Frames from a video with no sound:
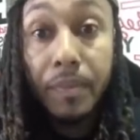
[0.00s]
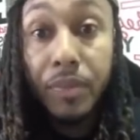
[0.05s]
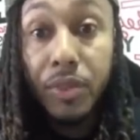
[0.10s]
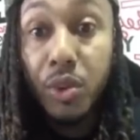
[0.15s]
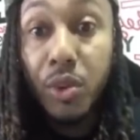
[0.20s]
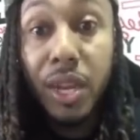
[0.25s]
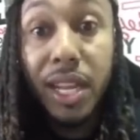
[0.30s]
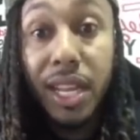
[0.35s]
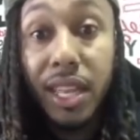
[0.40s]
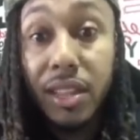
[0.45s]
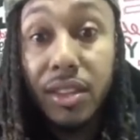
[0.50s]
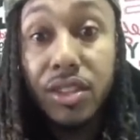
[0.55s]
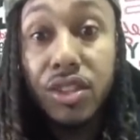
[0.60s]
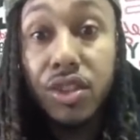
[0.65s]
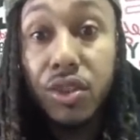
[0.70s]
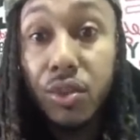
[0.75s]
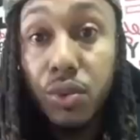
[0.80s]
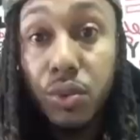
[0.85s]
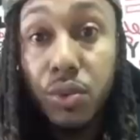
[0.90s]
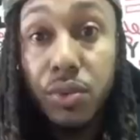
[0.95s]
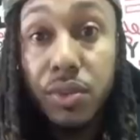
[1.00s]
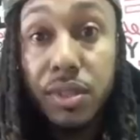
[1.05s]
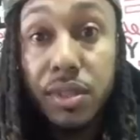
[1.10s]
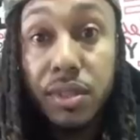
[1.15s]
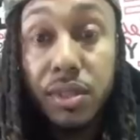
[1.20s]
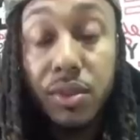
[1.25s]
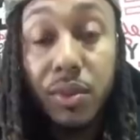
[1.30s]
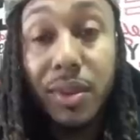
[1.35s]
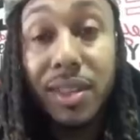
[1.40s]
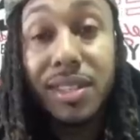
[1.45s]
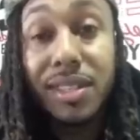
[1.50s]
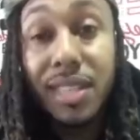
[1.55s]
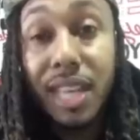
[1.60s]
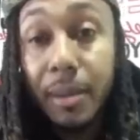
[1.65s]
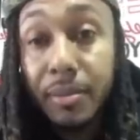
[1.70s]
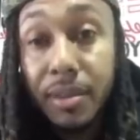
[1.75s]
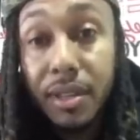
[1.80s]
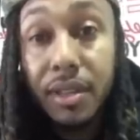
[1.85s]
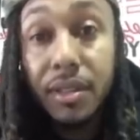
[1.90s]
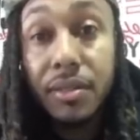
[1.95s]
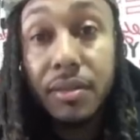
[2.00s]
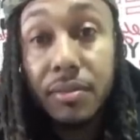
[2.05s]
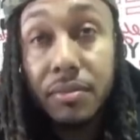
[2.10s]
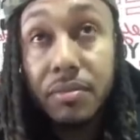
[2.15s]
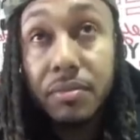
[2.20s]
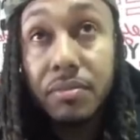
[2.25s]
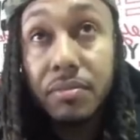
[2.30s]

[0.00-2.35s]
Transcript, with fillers: You can either choose to accept it,